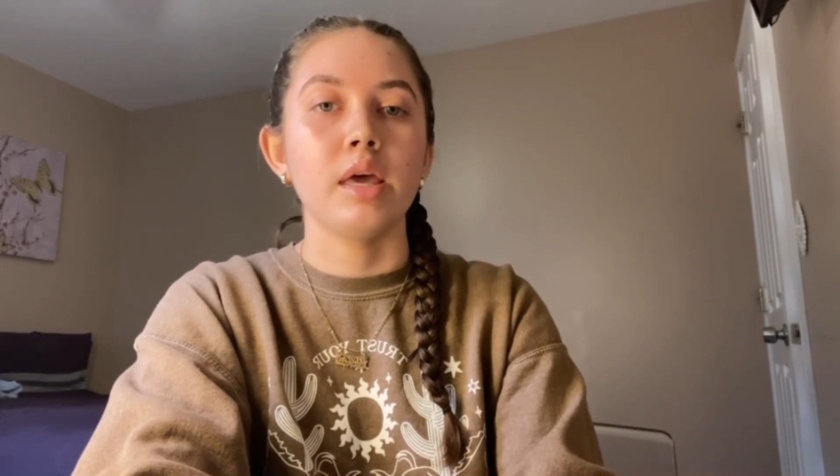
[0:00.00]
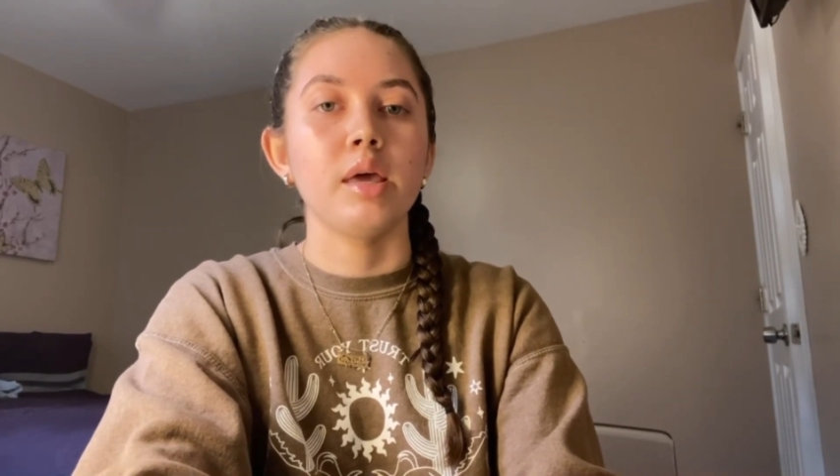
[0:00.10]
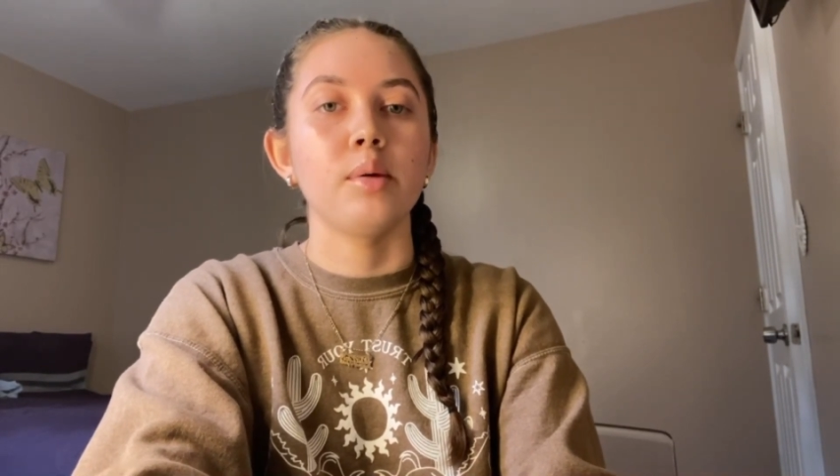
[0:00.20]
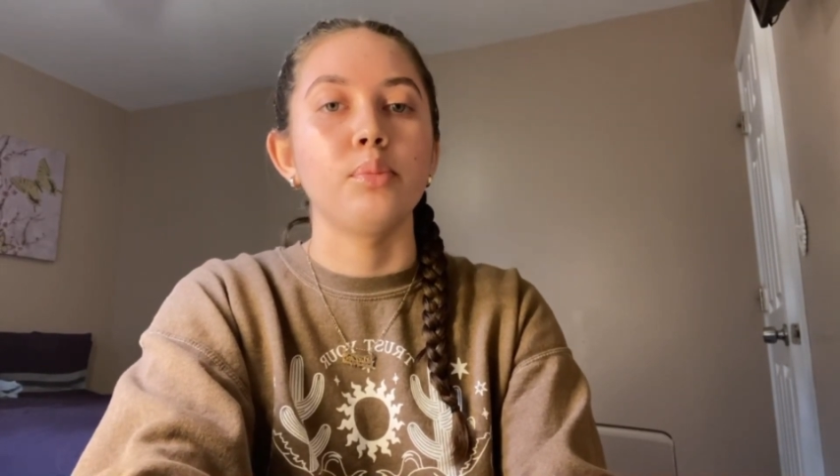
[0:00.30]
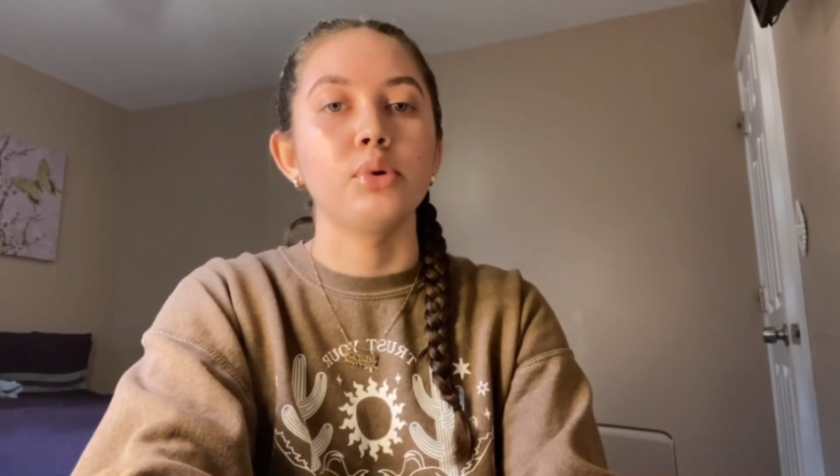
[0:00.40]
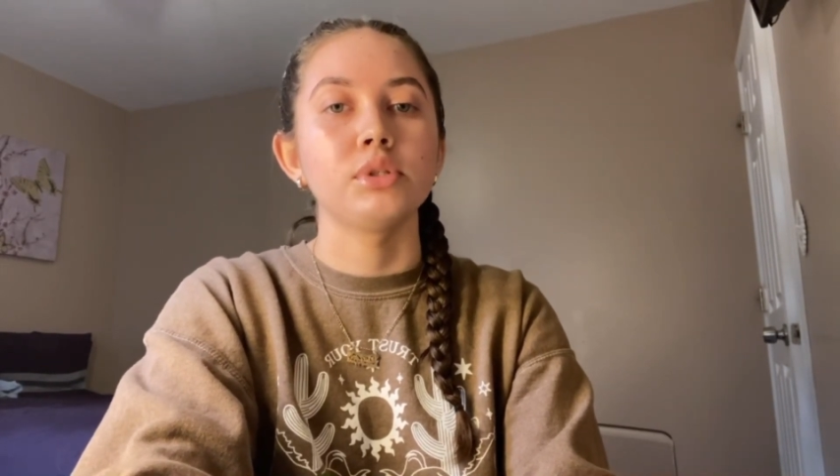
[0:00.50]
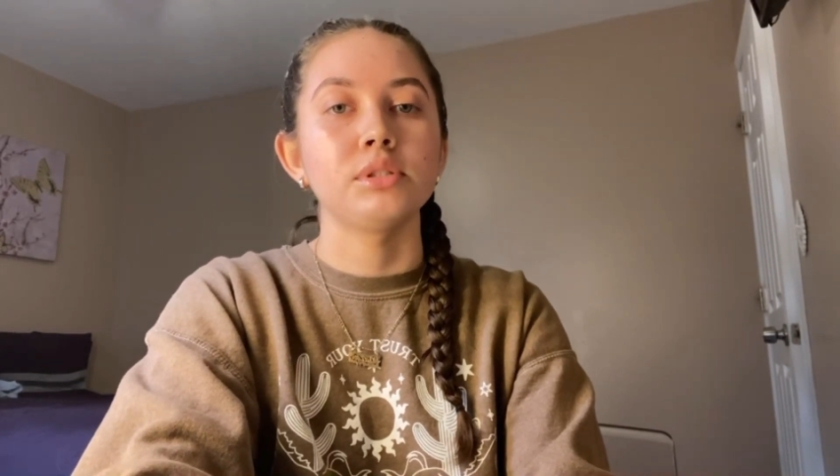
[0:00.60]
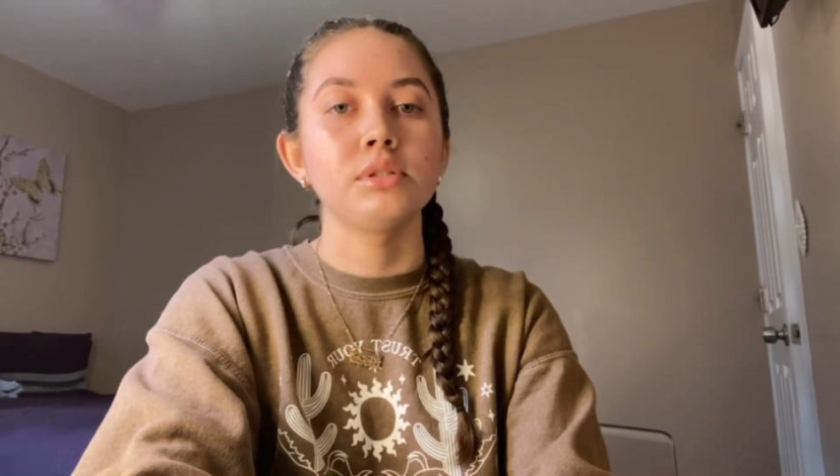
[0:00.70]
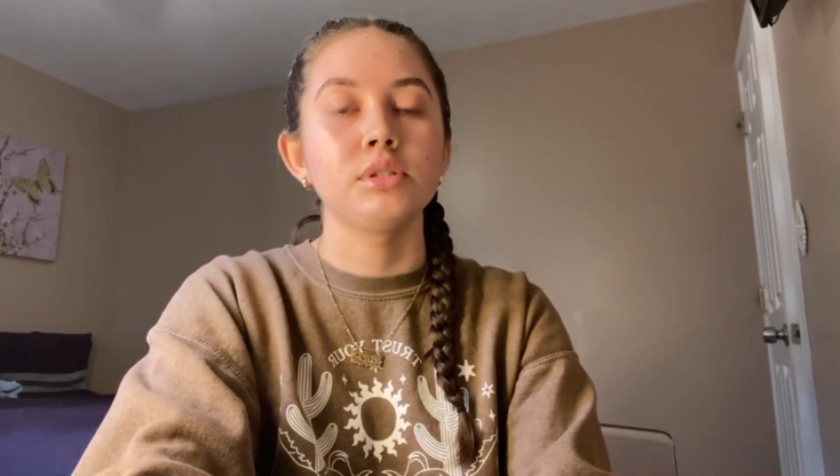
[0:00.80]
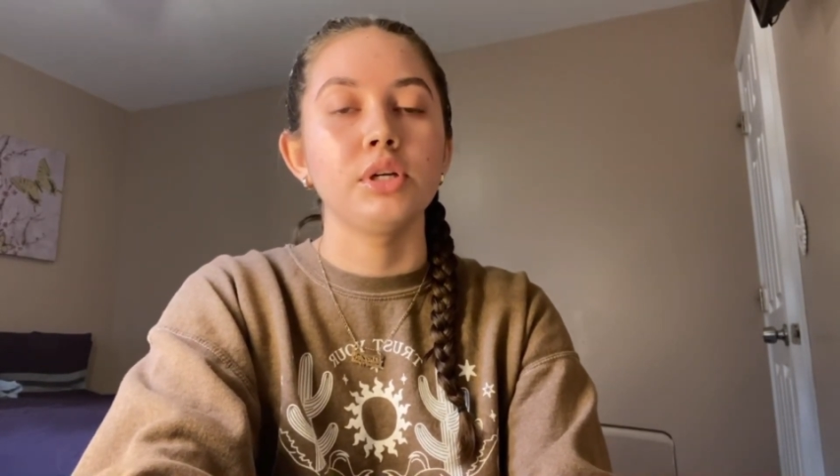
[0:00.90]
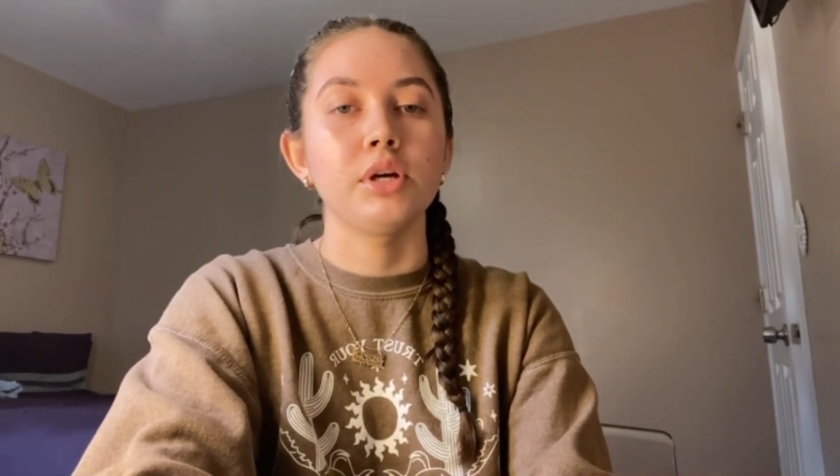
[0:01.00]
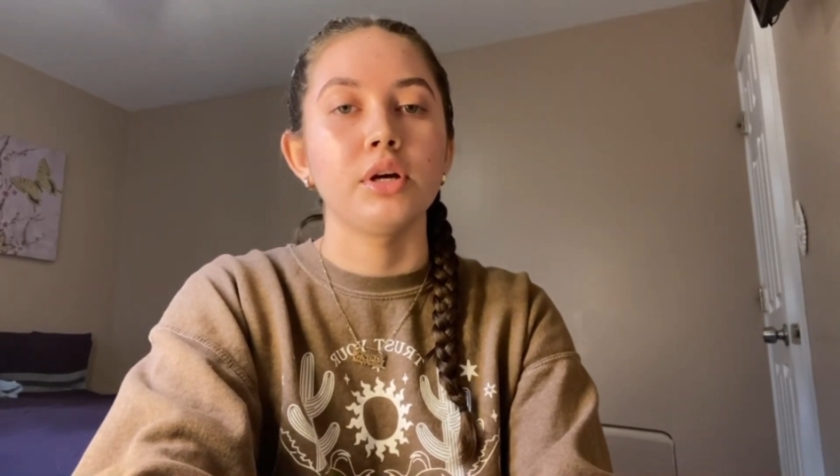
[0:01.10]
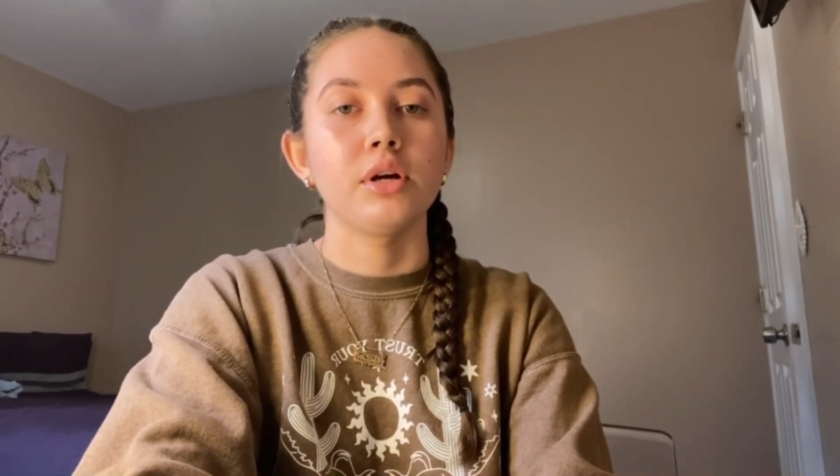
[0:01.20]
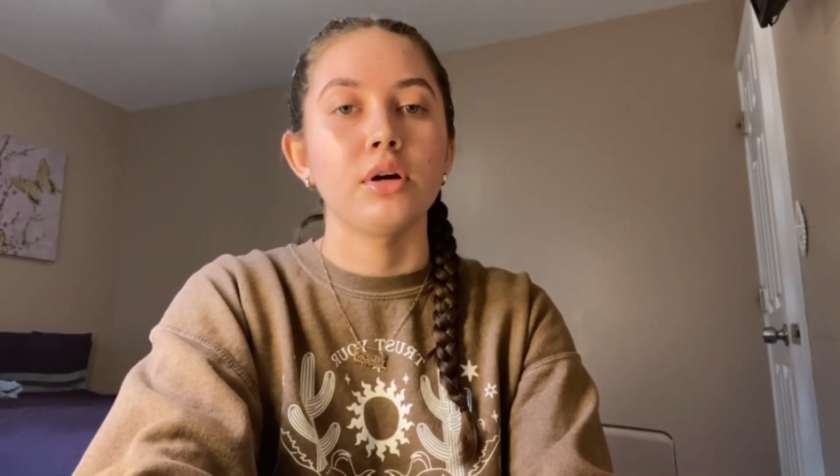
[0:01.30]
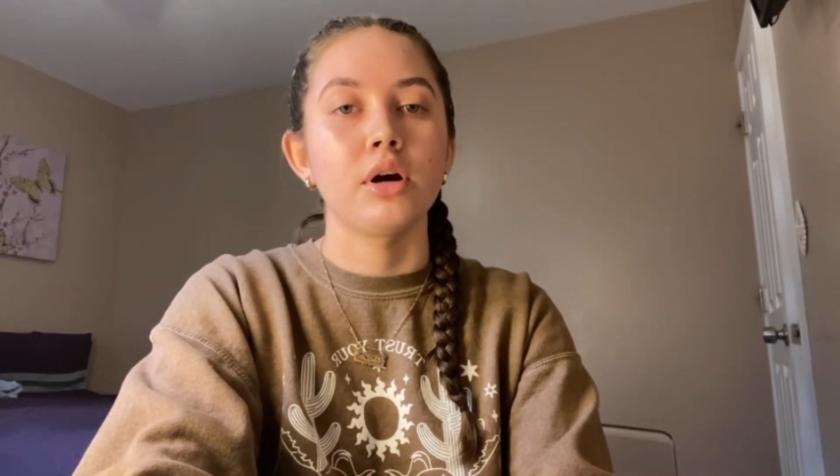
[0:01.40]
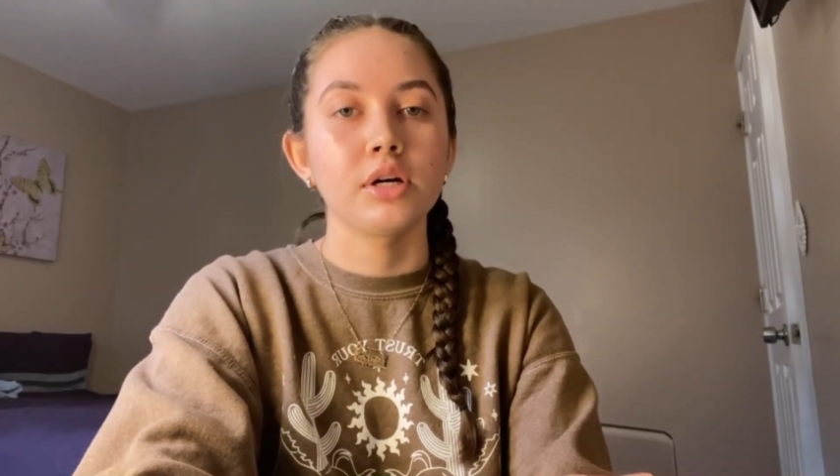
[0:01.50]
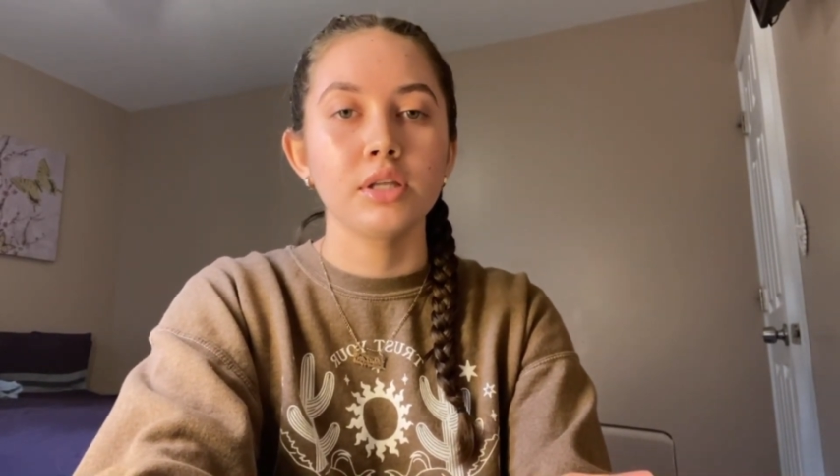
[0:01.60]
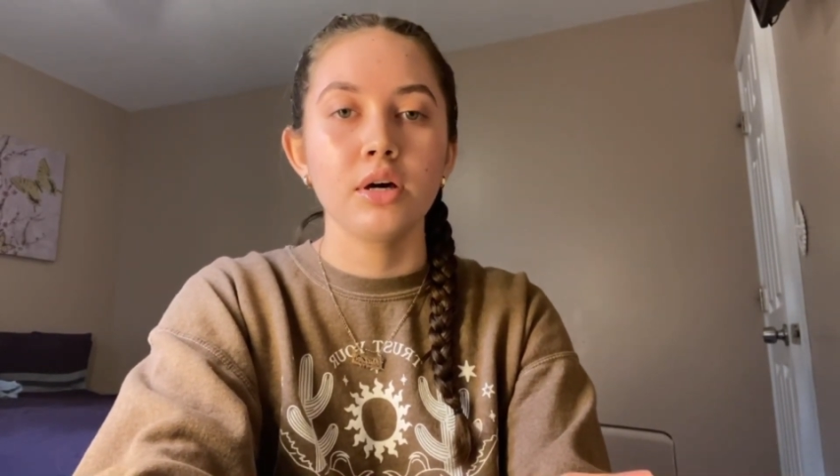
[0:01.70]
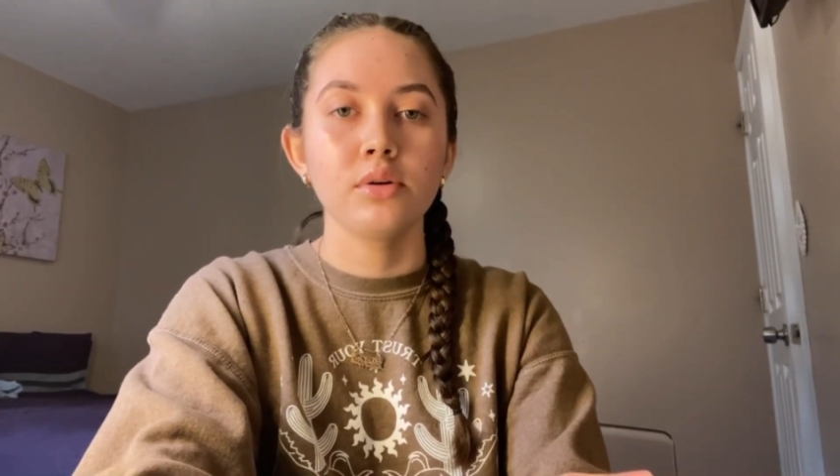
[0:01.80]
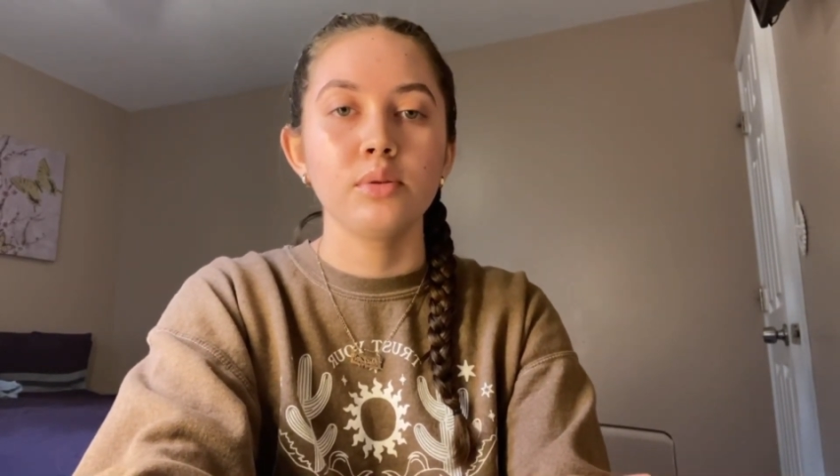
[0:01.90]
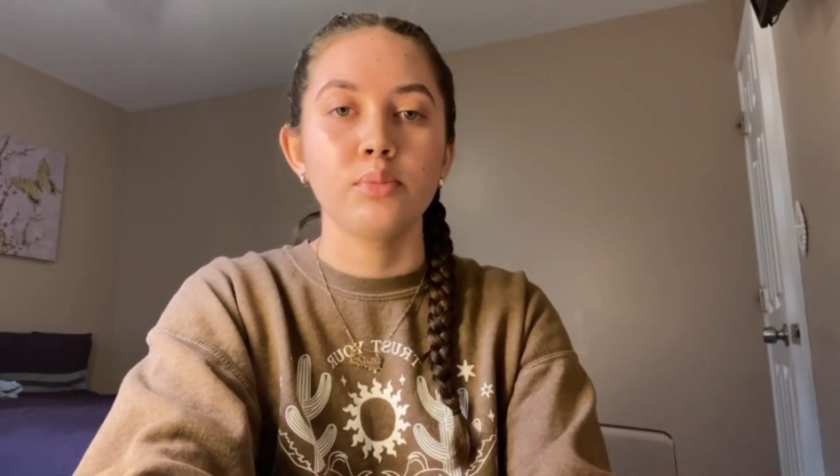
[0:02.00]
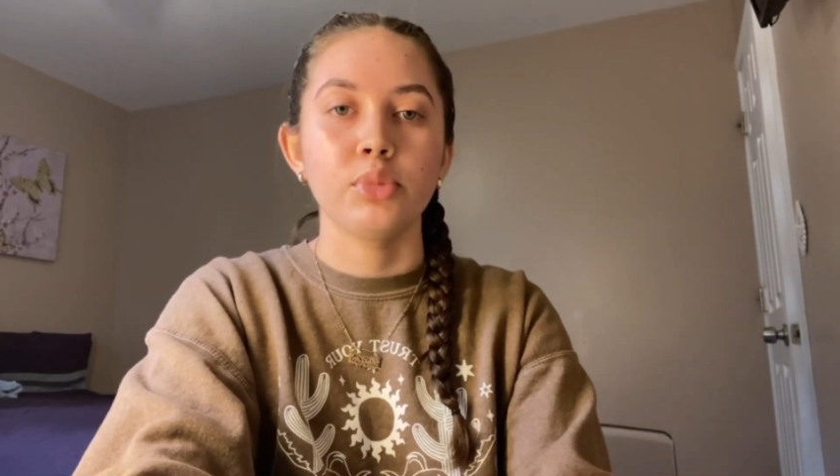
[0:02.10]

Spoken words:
it boosts your heart health,